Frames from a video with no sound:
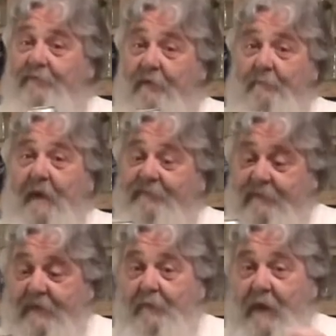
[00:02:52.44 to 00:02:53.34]
So
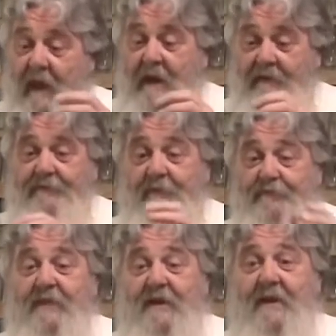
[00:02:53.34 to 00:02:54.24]
basically what I'd like to do
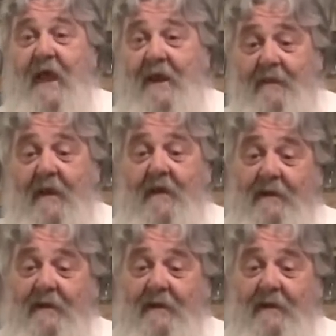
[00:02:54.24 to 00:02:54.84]
is get it out of there